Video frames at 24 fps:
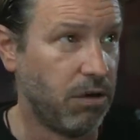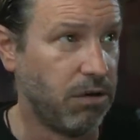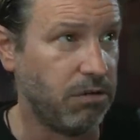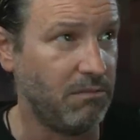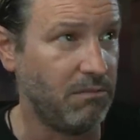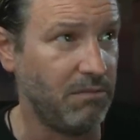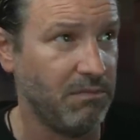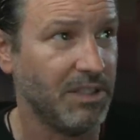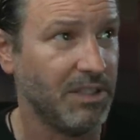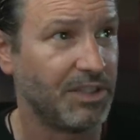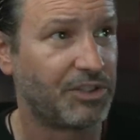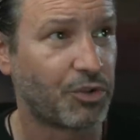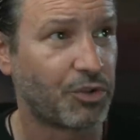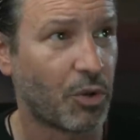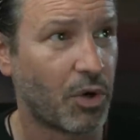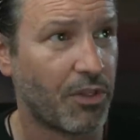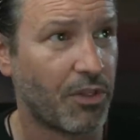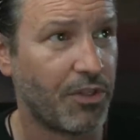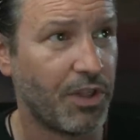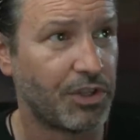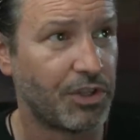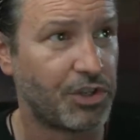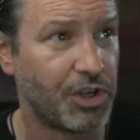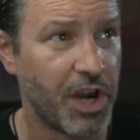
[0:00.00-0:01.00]
it's sort of
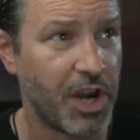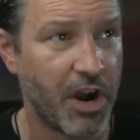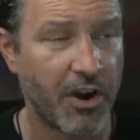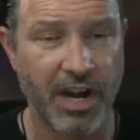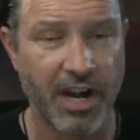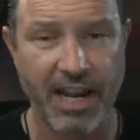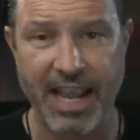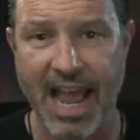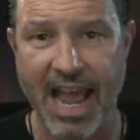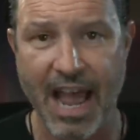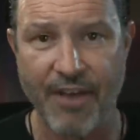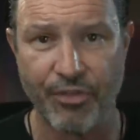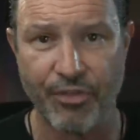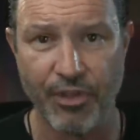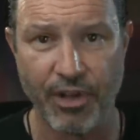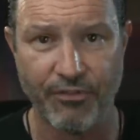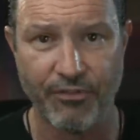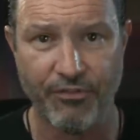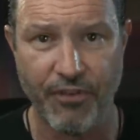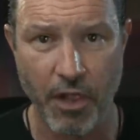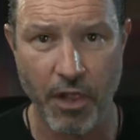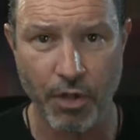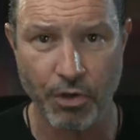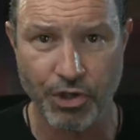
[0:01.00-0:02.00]
the generic Catholic
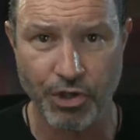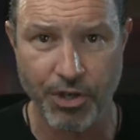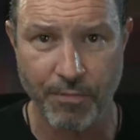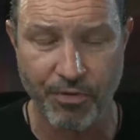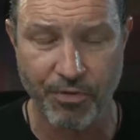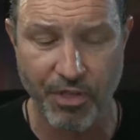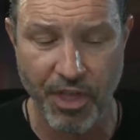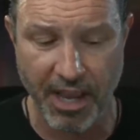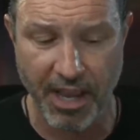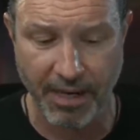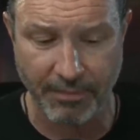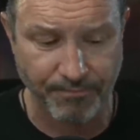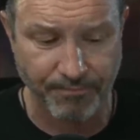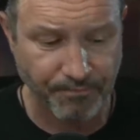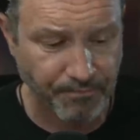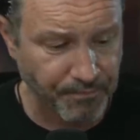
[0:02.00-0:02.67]
fellowship thing.